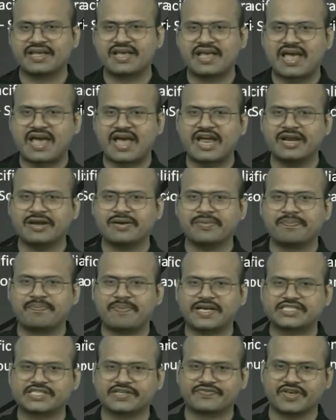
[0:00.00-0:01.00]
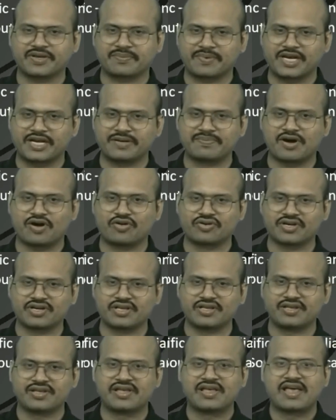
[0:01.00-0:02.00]
and Pacific plate
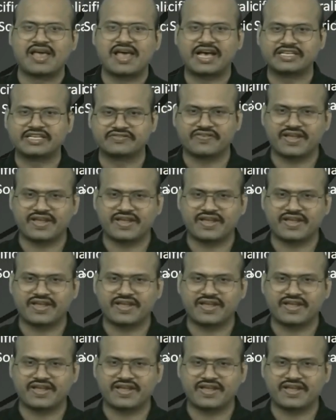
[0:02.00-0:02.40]
boundary, as well